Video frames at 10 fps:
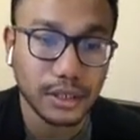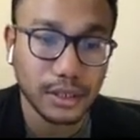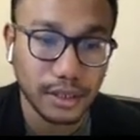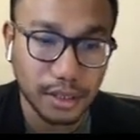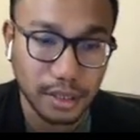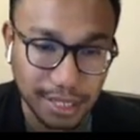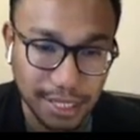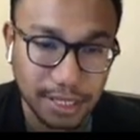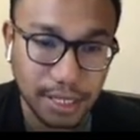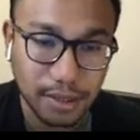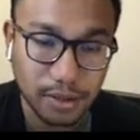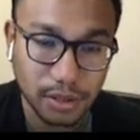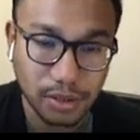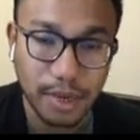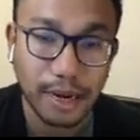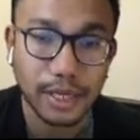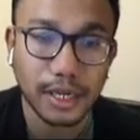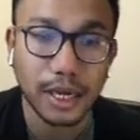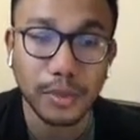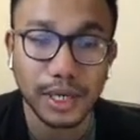the details surrounding a
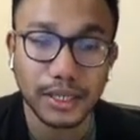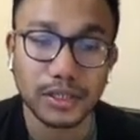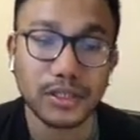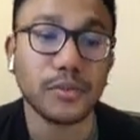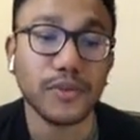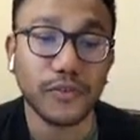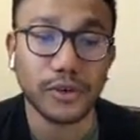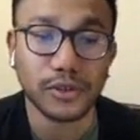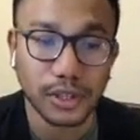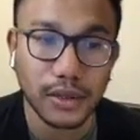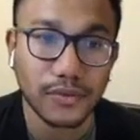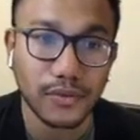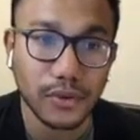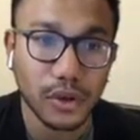company, and determine for yourself